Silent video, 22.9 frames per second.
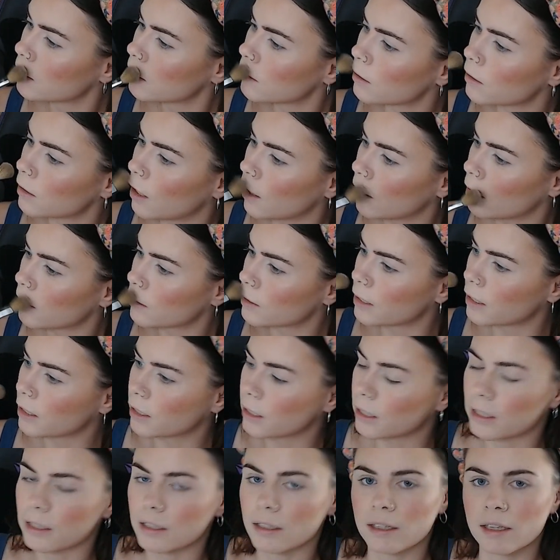that looks like
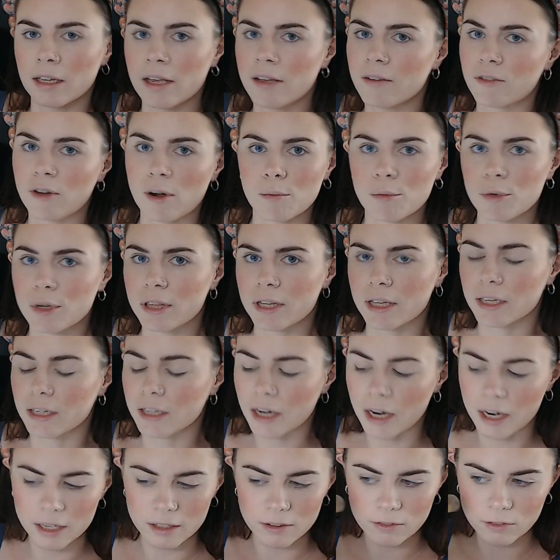a lit from within
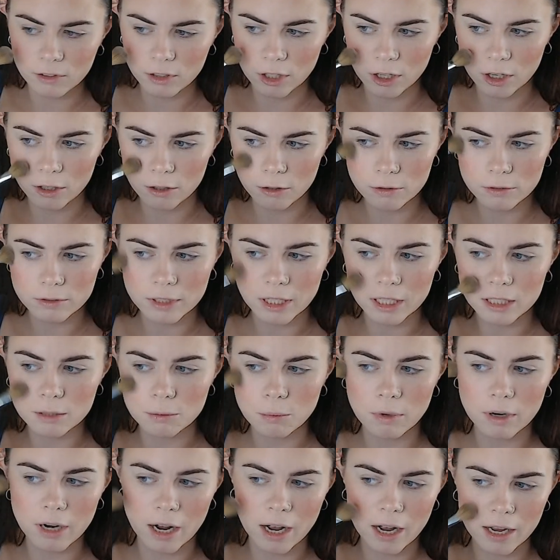kind of glow. That's
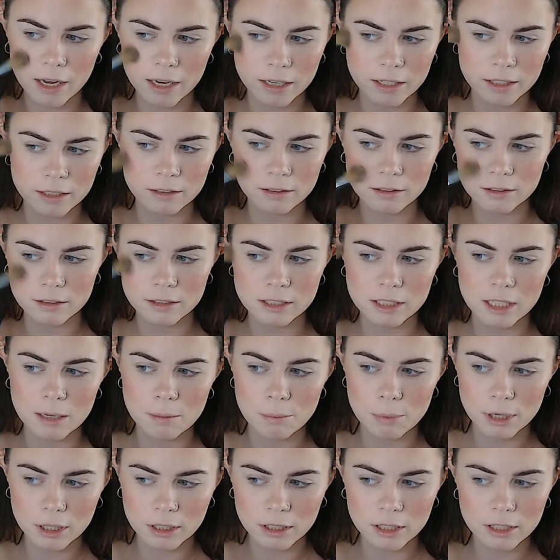what I
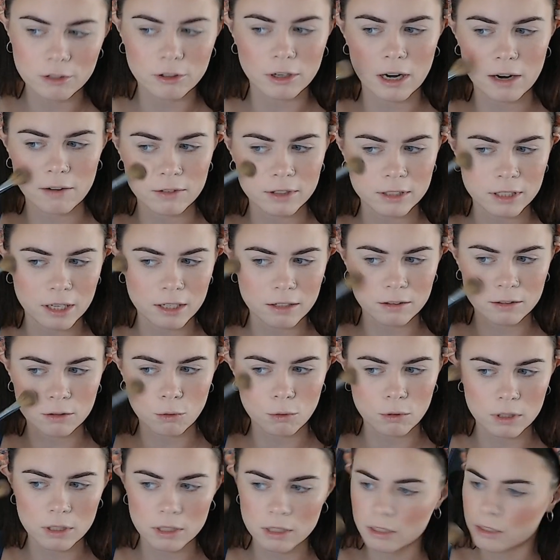typically gravitate
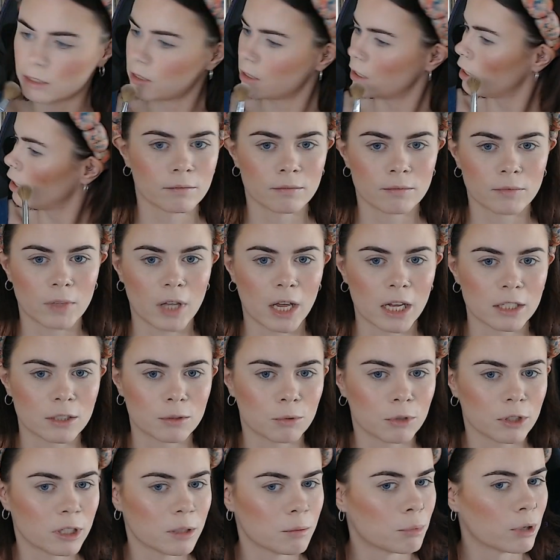towards. That's
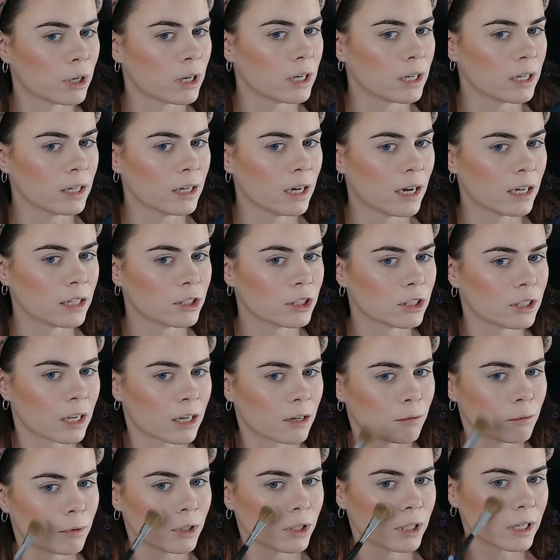really pretty and just like
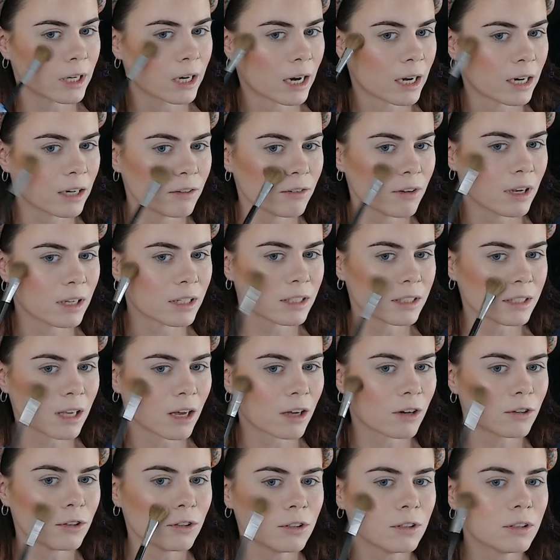really kind of
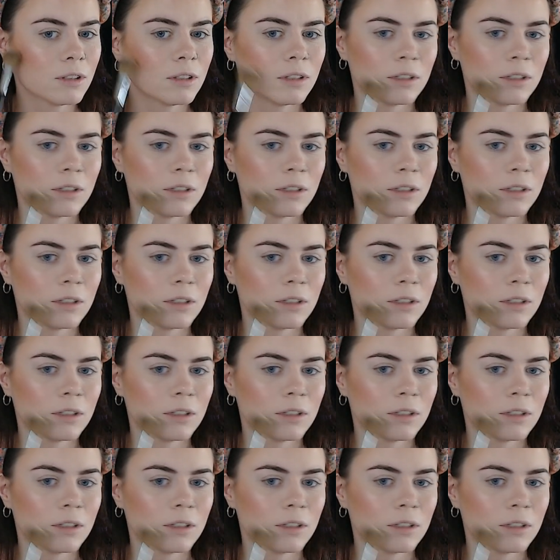subtle.